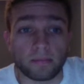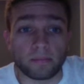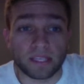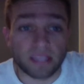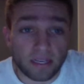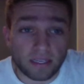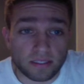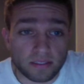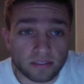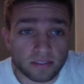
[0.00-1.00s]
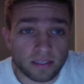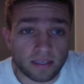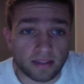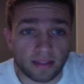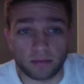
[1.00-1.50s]
because
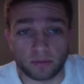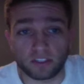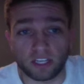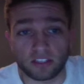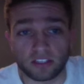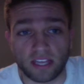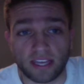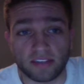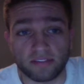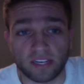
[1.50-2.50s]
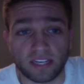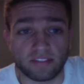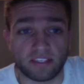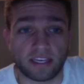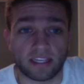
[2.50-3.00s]
that will change negative 5
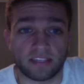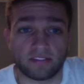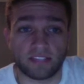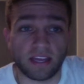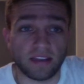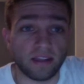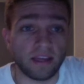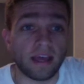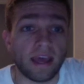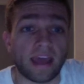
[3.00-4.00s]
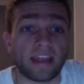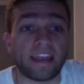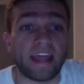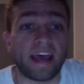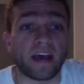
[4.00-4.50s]
to negative 10, and
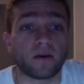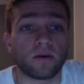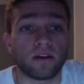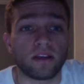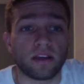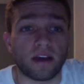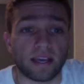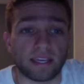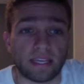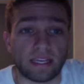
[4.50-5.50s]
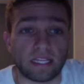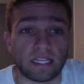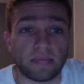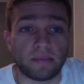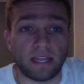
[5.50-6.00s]
now I can
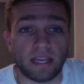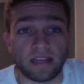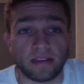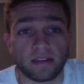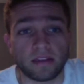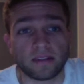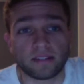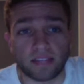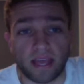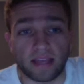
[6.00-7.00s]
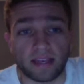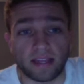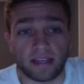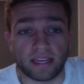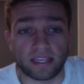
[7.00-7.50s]
eliminate 10
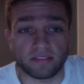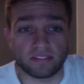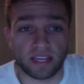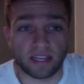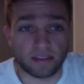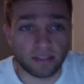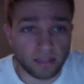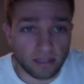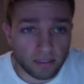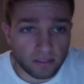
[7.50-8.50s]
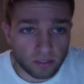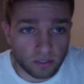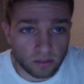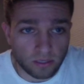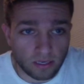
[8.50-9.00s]
and negative 10.
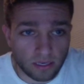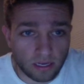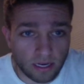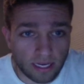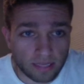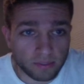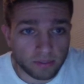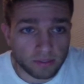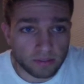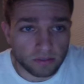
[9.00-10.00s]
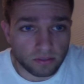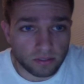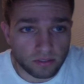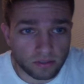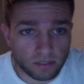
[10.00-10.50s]
So I am going to
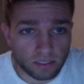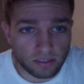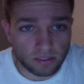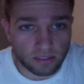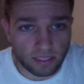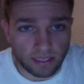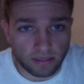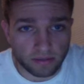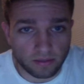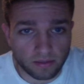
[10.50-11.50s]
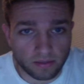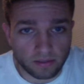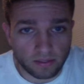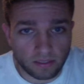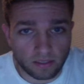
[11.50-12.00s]
just cross this out
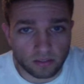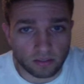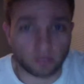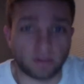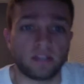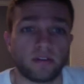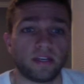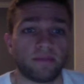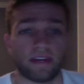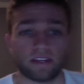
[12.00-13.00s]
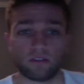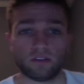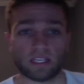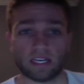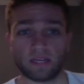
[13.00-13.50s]
just so I know that I'm not
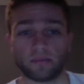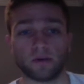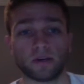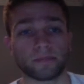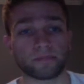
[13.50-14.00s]
using it anymore.